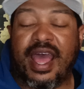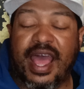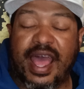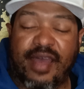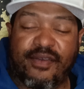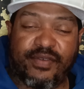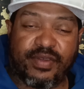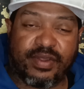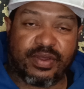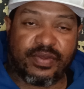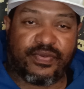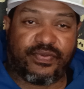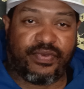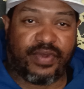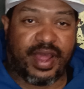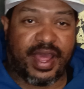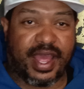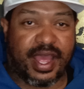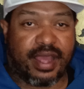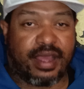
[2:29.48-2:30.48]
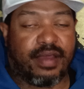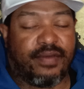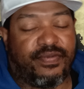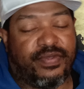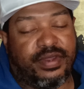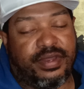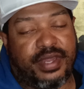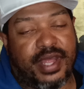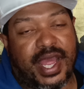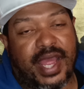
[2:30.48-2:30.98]
having the flag
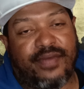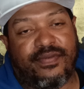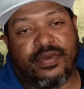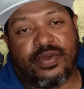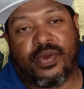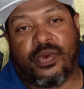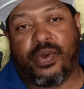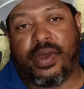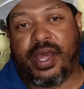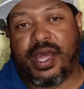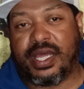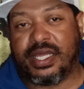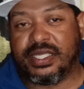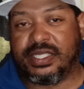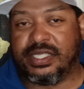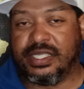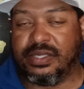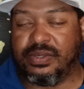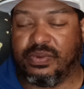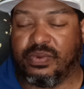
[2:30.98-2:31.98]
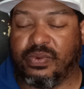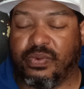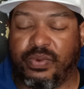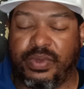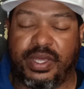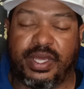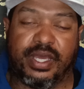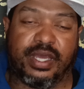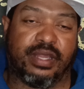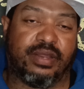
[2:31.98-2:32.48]
of the day requests and the
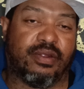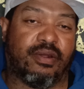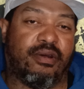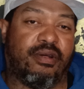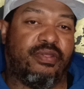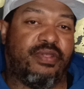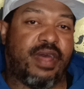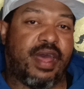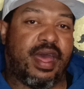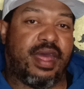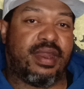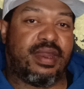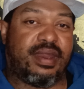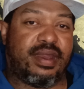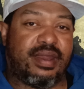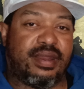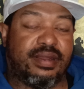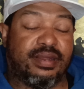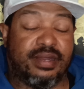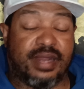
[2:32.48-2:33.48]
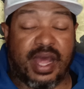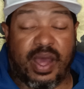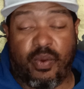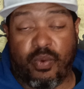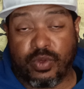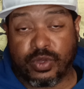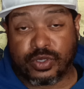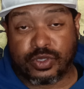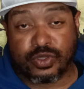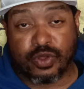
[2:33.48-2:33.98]
week and all that.
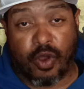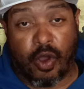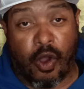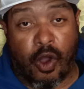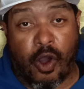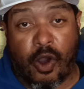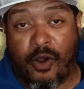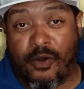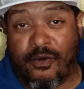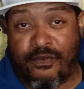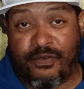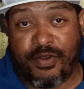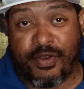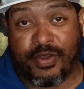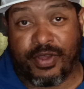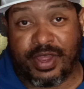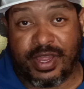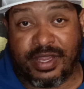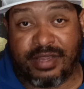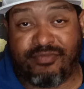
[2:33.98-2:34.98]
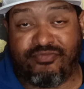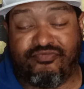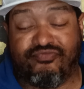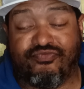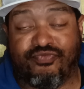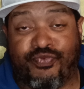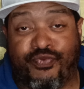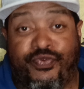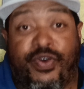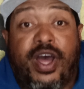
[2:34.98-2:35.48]
That was all very
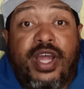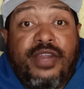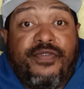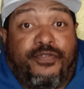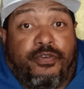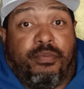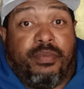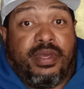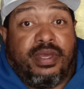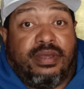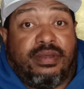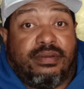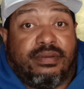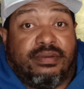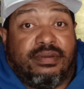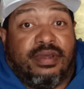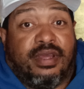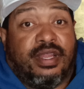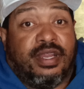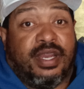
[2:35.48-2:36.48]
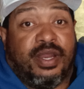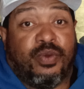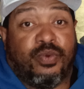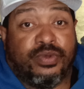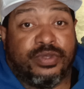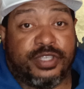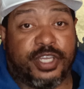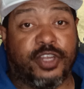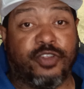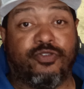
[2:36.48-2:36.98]
fun for me. And it
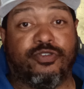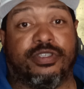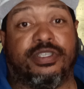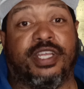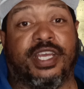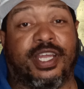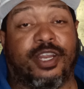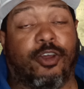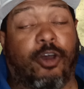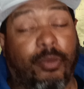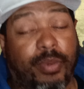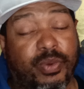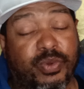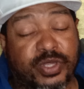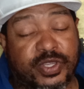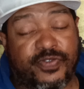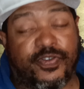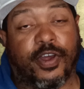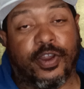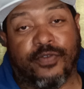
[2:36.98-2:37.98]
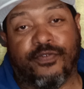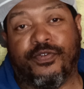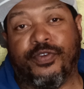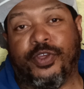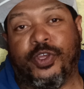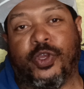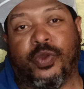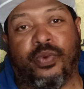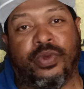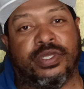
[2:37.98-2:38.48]
was interesting and I hope it was fun
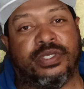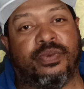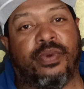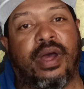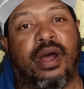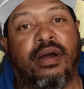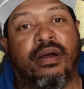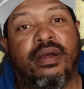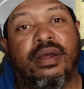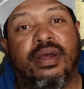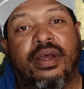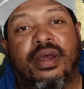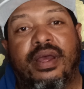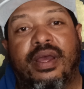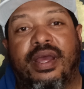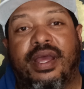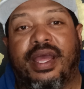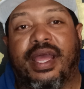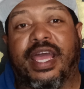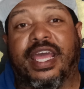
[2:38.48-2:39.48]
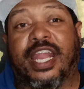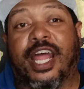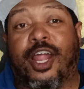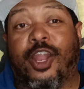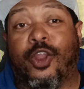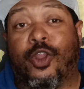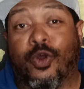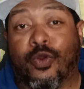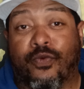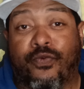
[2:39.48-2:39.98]
for you as well. And
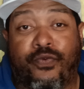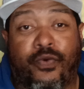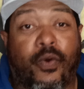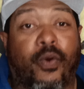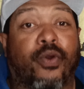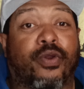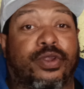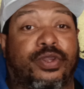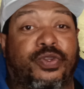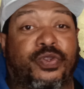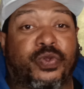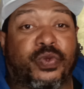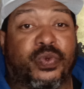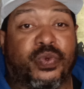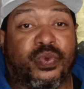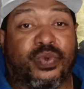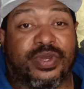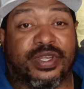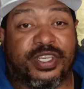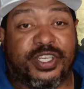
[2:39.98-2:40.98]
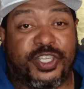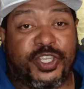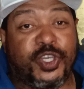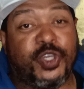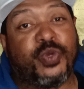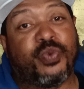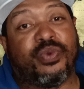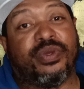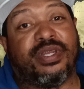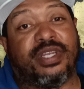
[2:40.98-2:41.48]
I look forward to
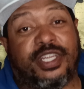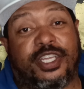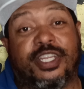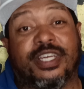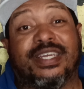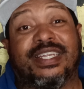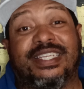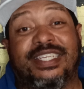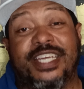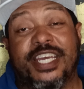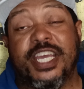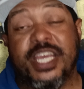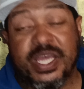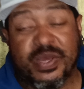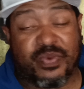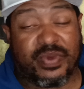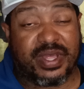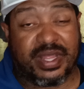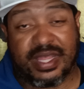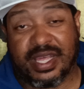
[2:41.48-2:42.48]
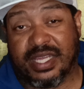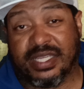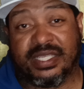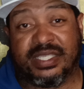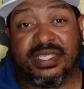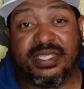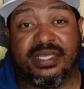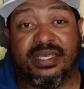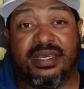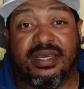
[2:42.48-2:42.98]
continuing continuing
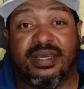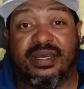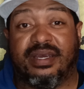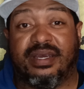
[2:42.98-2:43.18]
this